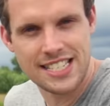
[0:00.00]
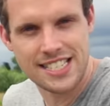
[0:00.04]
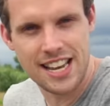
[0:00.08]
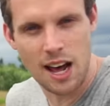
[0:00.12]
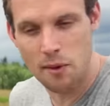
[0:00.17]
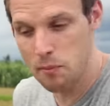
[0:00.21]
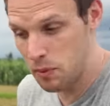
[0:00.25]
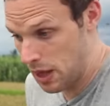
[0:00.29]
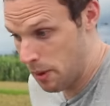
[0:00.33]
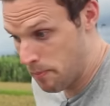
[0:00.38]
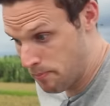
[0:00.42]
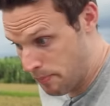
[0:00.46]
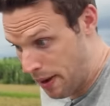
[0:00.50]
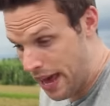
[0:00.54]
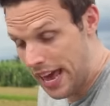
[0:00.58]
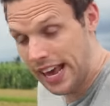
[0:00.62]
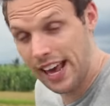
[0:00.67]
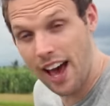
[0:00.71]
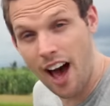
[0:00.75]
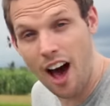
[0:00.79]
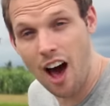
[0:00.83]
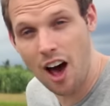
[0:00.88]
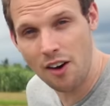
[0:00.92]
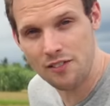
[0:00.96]
is done with a big
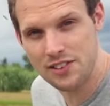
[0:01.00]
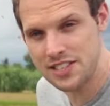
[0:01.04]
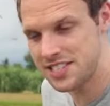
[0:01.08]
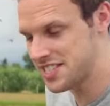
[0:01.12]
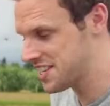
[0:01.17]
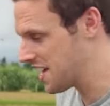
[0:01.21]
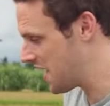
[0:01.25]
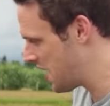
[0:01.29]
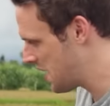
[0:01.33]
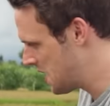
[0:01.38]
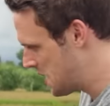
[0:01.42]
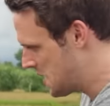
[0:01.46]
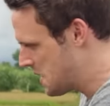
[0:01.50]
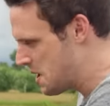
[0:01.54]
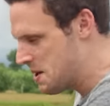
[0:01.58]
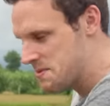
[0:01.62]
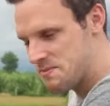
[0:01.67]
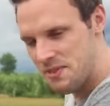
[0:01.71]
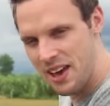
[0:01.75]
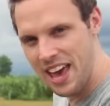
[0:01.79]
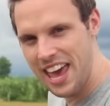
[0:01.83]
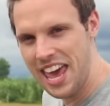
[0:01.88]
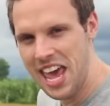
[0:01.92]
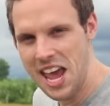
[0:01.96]
harvester,
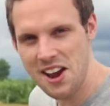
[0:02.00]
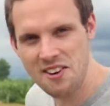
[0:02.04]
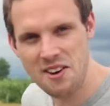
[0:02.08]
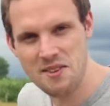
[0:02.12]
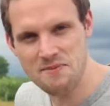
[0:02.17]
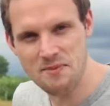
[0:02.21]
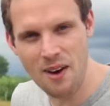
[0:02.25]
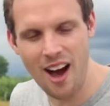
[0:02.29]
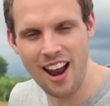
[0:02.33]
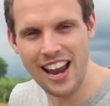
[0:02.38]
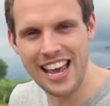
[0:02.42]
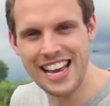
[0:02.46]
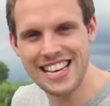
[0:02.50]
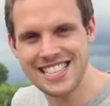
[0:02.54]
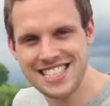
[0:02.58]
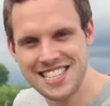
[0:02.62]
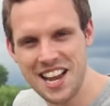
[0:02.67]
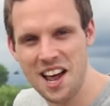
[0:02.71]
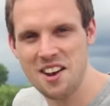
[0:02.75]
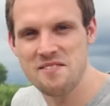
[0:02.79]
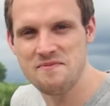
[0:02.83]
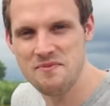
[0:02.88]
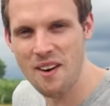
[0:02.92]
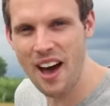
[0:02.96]
but here in Bali it's
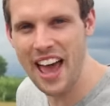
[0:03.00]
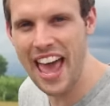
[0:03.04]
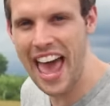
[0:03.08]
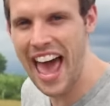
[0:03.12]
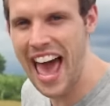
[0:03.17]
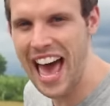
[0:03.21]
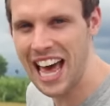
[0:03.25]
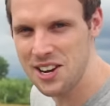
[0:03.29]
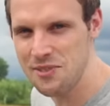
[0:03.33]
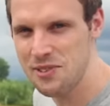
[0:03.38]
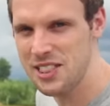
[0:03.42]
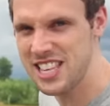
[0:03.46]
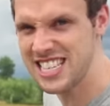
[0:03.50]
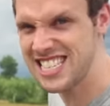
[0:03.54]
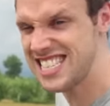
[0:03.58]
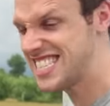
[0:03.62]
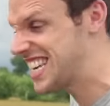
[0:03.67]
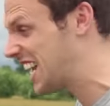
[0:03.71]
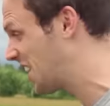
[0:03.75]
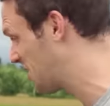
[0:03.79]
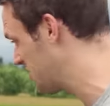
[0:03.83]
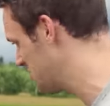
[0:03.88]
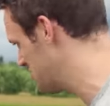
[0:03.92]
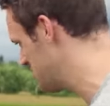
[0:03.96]
done by hand with a
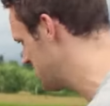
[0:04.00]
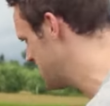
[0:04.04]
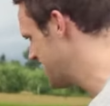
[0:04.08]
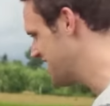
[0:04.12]
sickle.